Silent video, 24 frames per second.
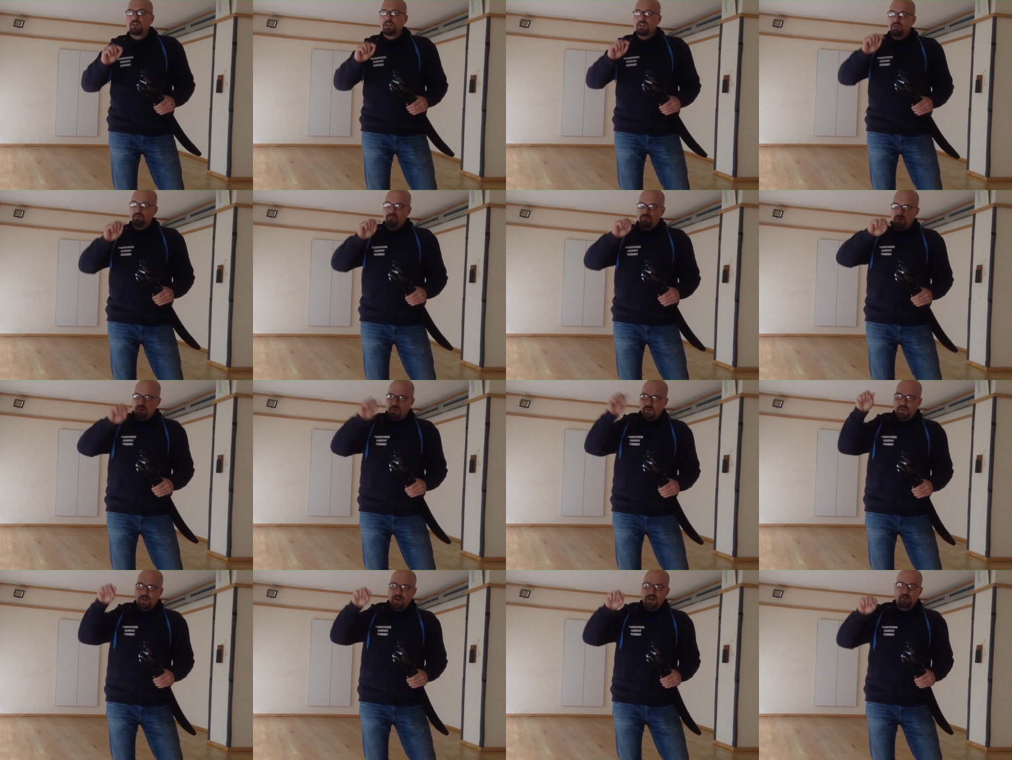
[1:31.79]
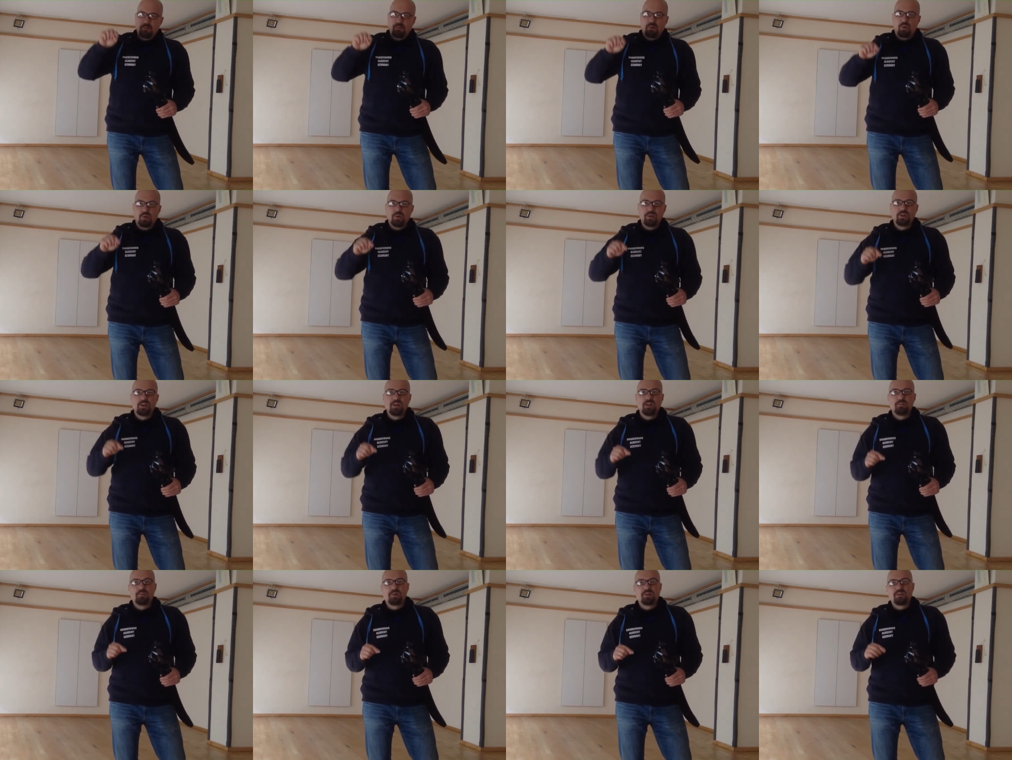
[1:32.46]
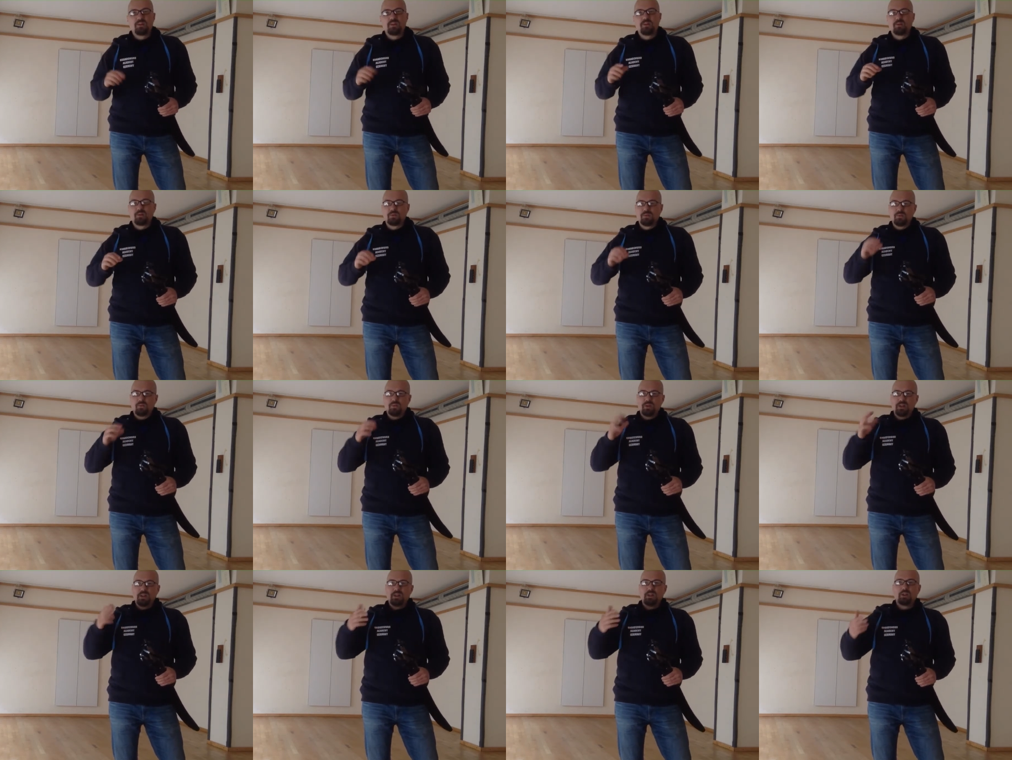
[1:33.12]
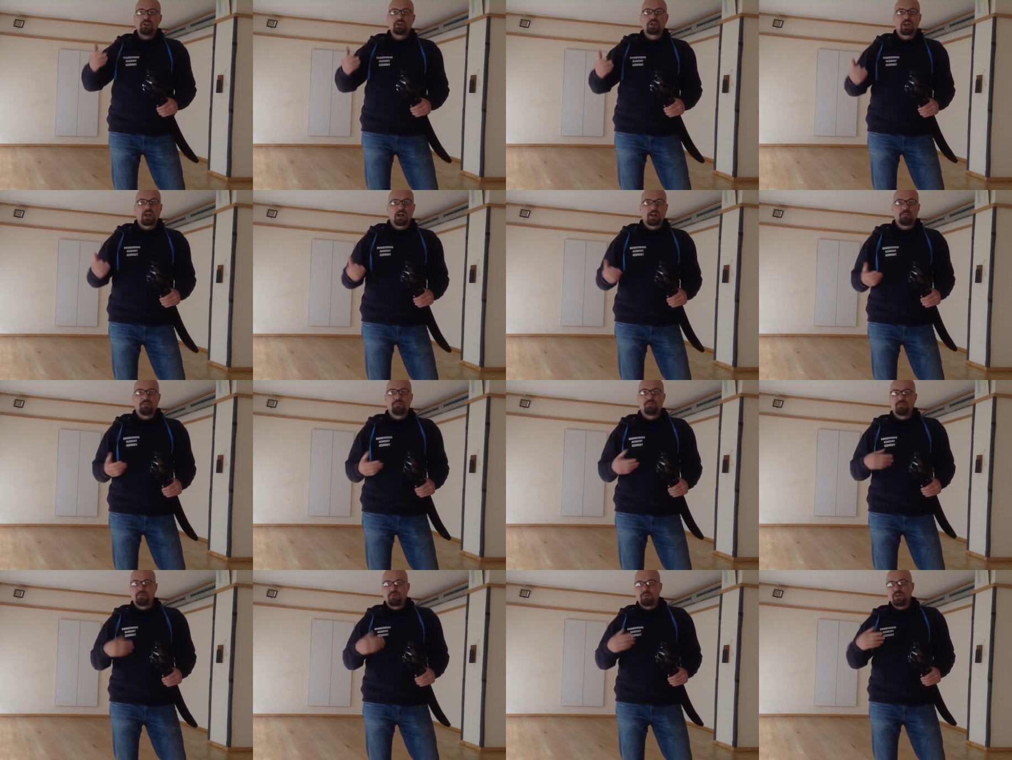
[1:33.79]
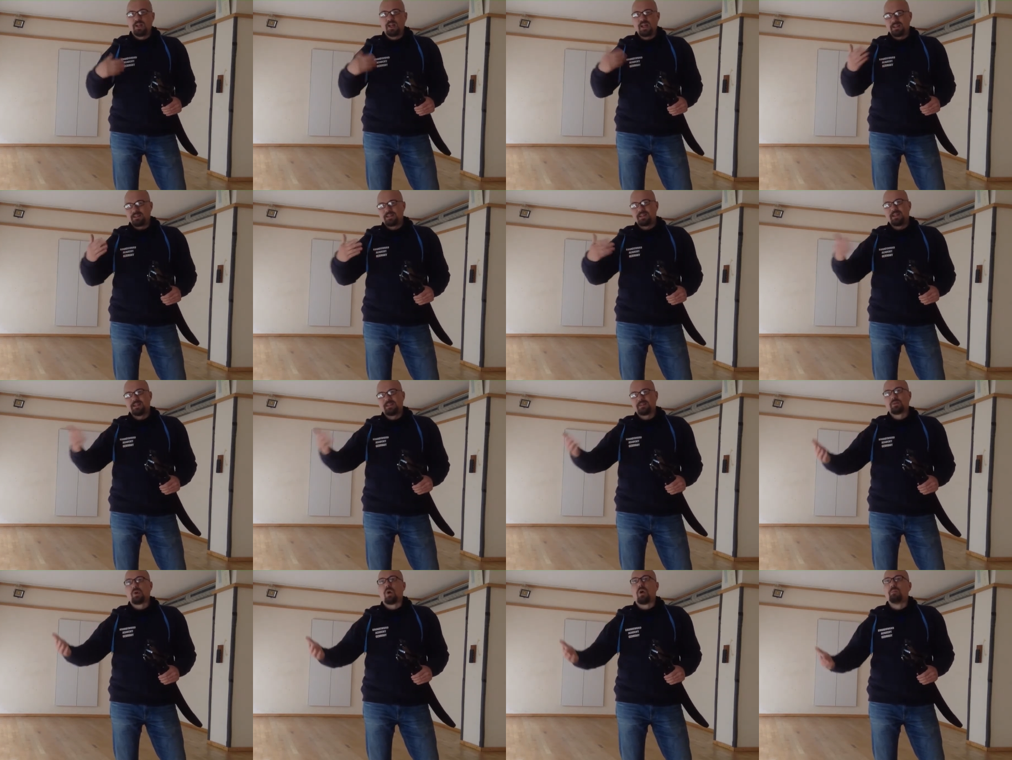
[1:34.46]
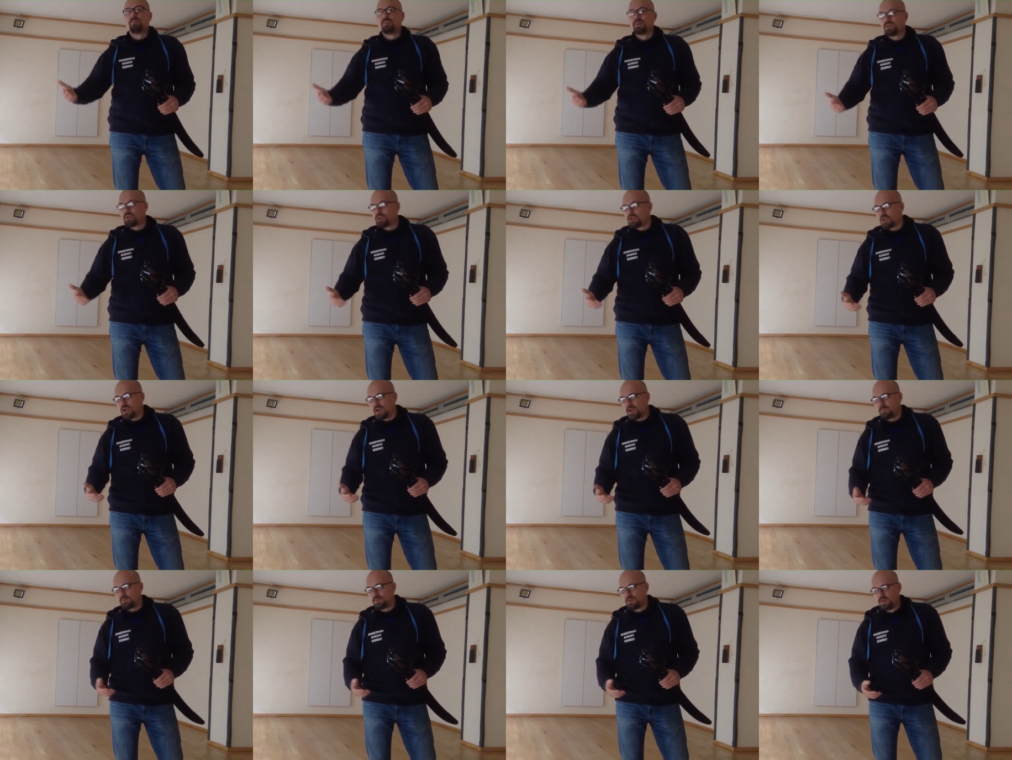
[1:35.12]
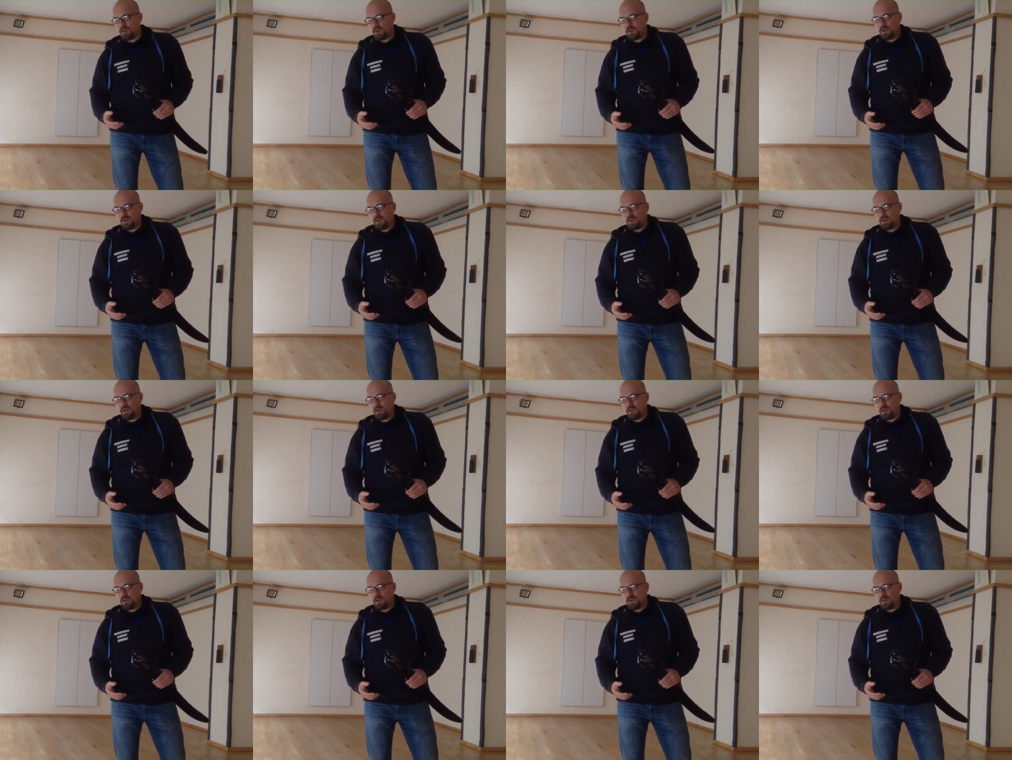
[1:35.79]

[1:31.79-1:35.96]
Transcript: even though they are pointy, but they're not really sharp for as combat sharp.